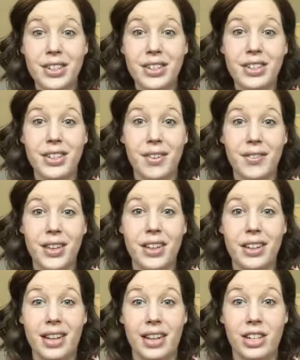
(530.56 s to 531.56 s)
in Your
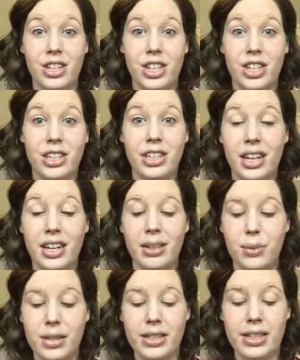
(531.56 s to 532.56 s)
Selfie collection.
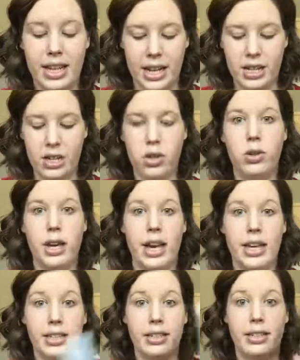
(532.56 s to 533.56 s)
I, once again, you
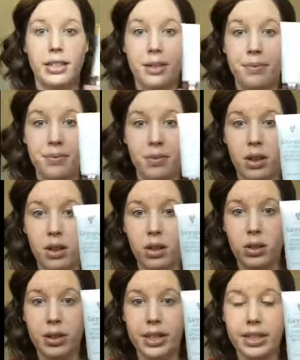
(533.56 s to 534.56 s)
get
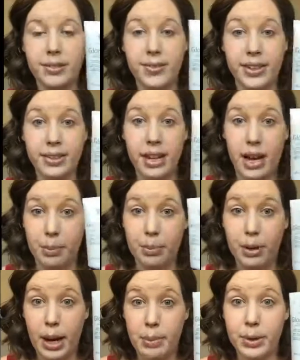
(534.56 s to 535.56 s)
Glorious Face and
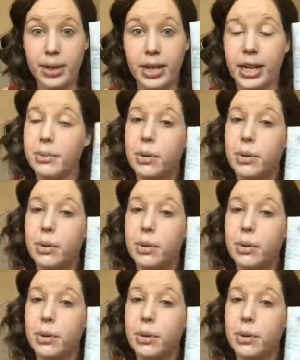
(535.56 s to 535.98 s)
Eye Primer.